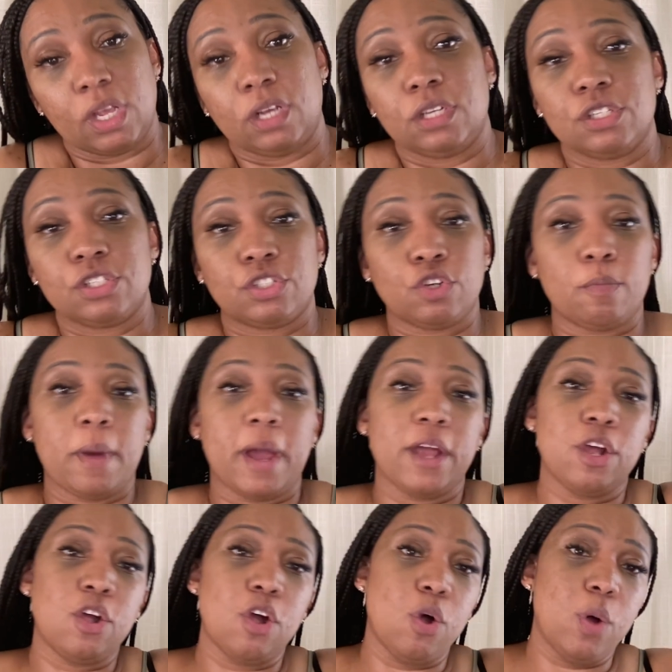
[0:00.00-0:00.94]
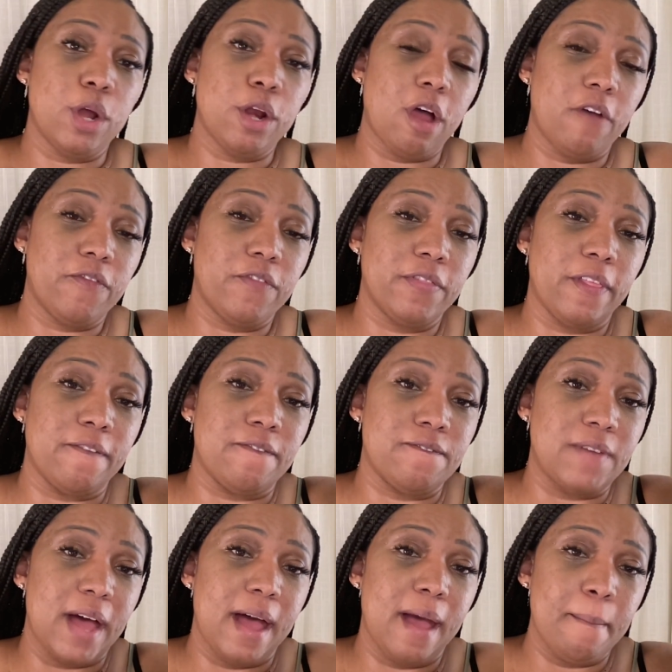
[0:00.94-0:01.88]
So by going off of the
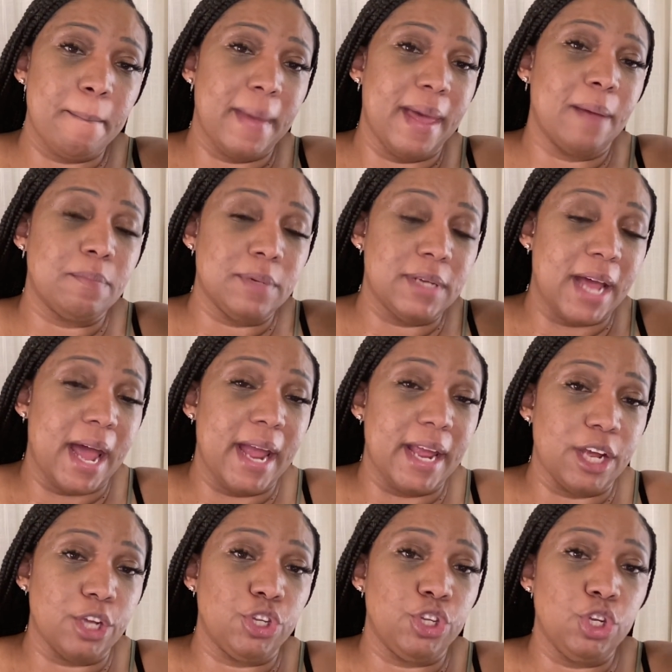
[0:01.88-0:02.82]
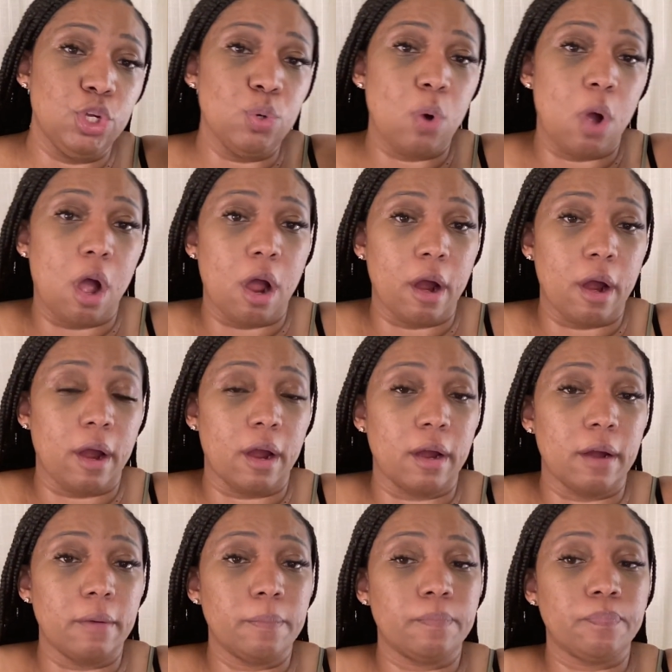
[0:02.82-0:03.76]
FODMAP diet, you
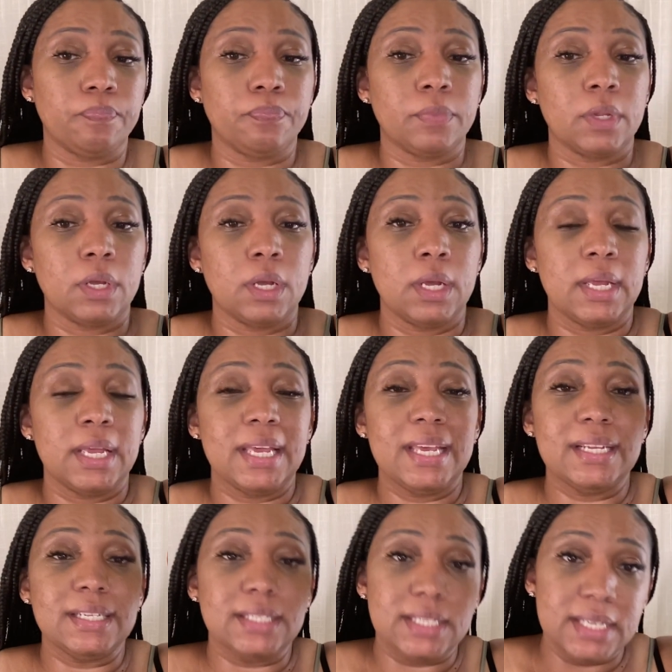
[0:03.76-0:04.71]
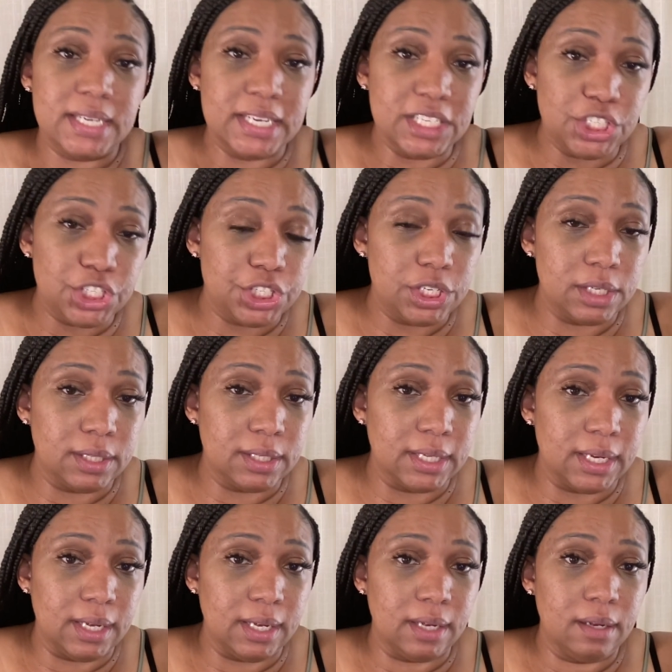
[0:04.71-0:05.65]
are
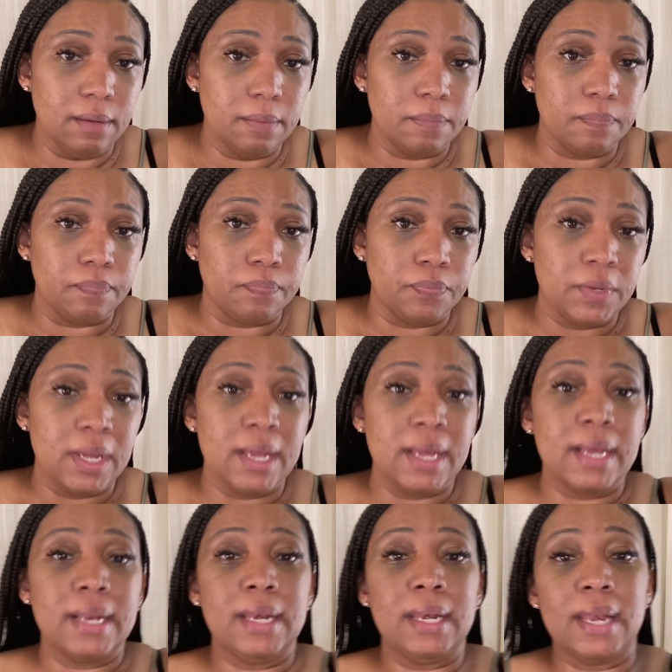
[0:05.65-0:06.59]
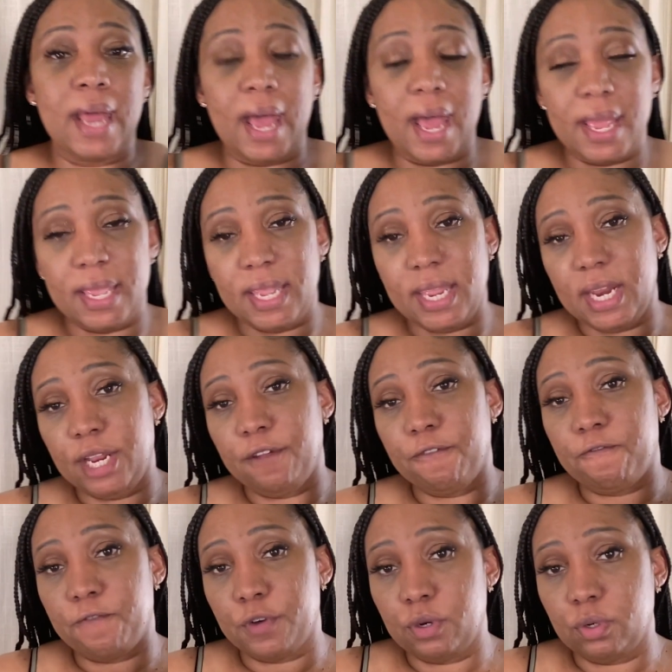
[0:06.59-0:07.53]
intentionally not eating
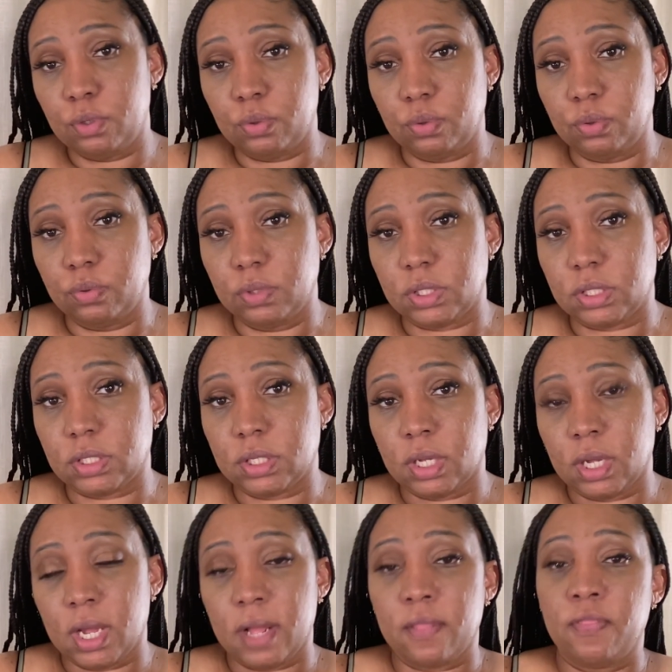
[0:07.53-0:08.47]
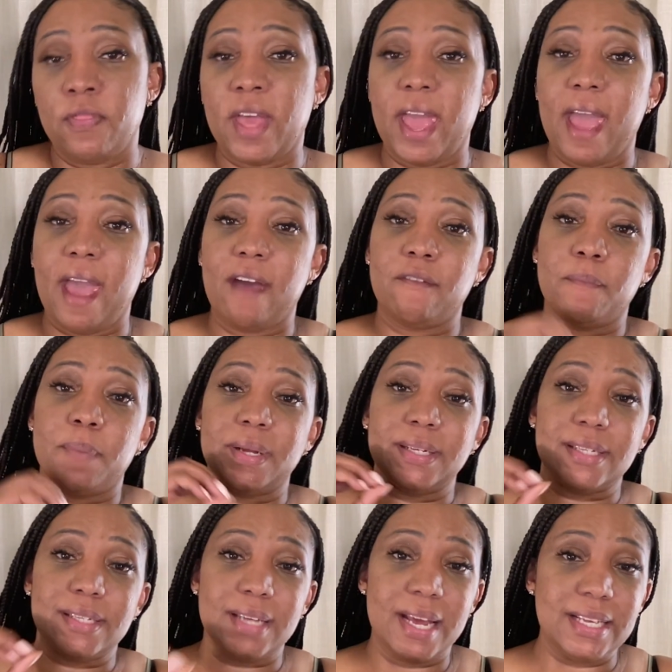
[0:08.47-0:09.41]
foods that have been
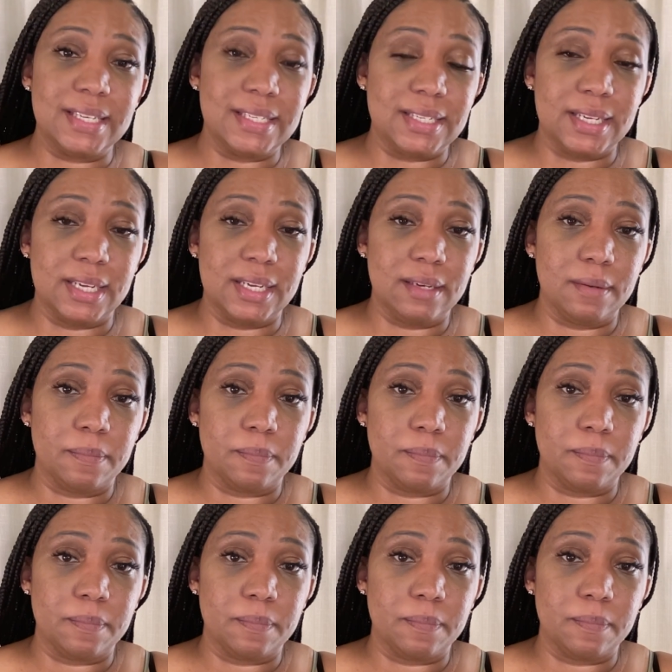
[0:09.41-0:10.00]
tested